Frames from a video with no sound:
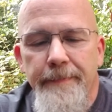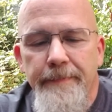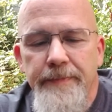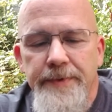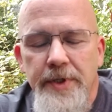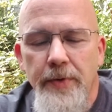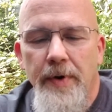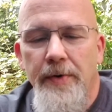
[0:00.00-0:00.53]

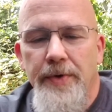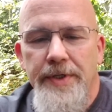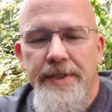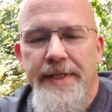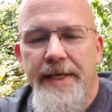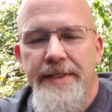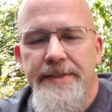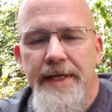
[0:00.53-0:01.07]
So I want to
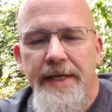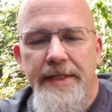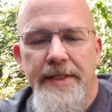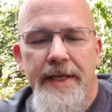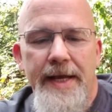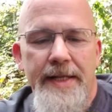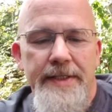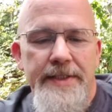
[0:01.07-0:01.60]
take a second
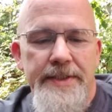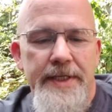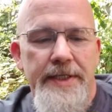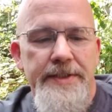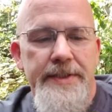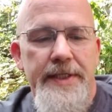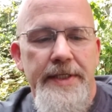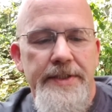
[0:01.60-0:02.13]
to kind of
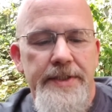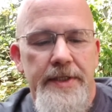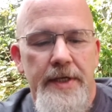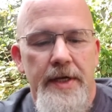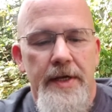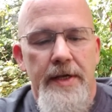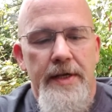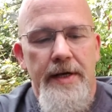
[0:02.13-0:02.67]
discuss these.
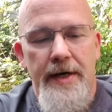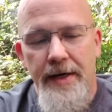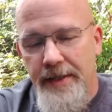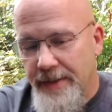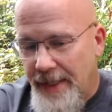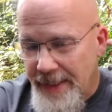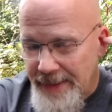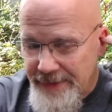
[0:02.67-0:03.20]

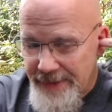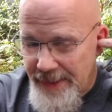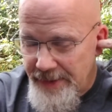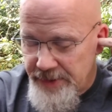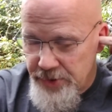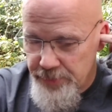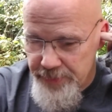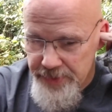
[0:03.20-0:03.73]
Like I said,
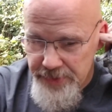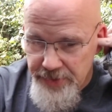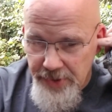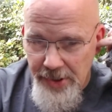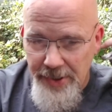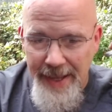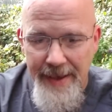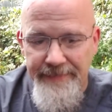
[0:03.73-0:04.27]
super
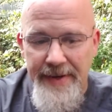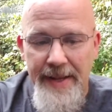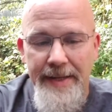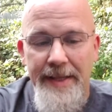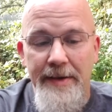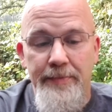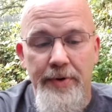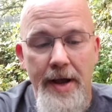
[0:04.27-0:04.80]
strong. Haven't had
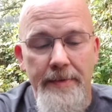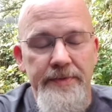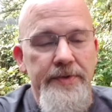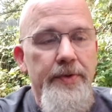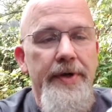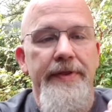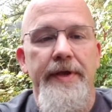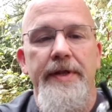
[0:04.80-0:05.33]
any problems
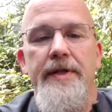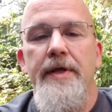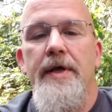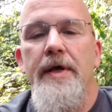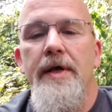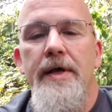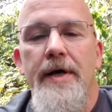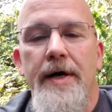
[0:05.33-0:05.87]
with it.
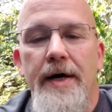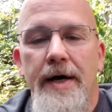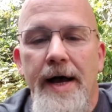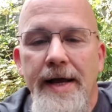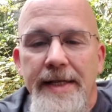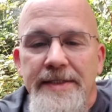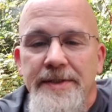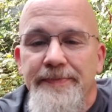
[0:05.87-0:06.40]

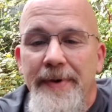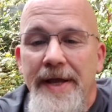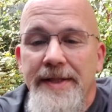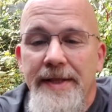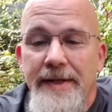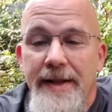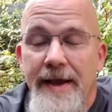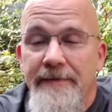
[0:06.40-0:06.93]
I inspect
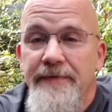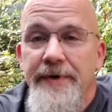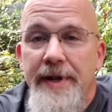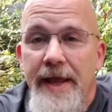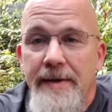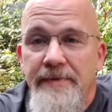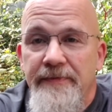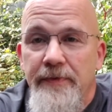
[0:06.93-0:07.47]
it every
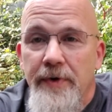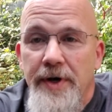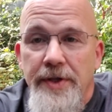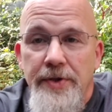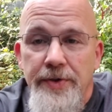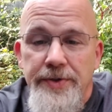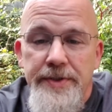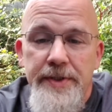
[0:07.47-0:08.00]
day before I
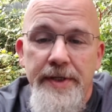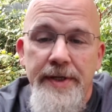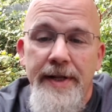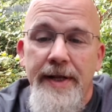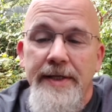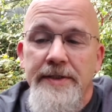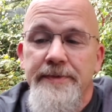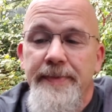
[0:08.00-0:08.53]
use it,
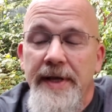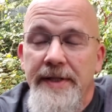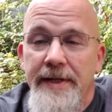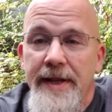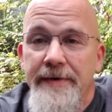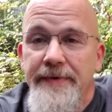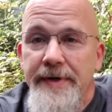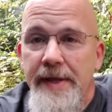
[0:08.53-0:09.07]
and I inspect it
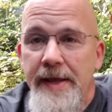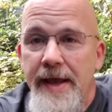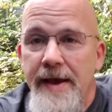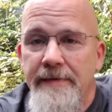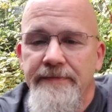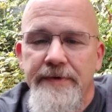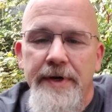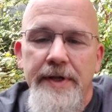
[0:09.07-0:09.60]
every day
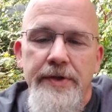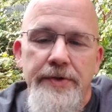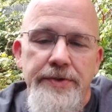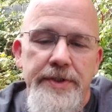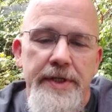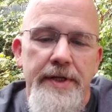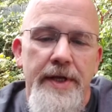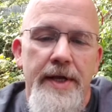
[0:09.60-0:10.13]
after I
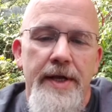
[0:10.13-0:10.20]
use it.